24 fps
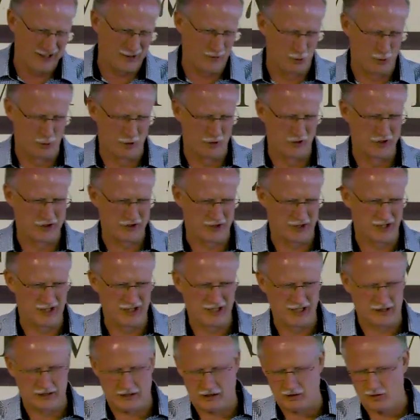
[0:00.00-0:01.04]
in the world is trying to
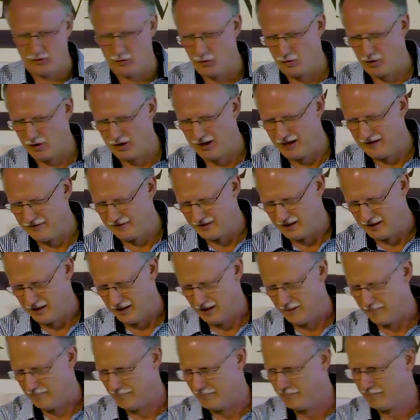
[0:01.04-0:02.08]
get their horn lifted
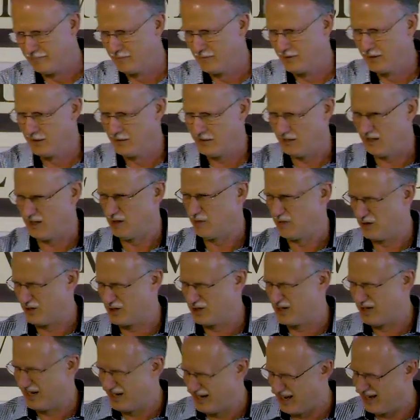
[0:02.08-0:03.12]
up. In other
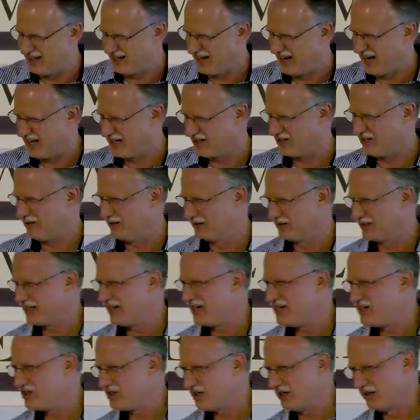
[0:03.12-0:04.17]
words,
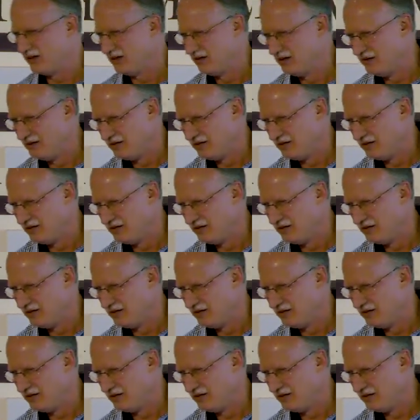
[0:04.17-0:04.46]
exaltation.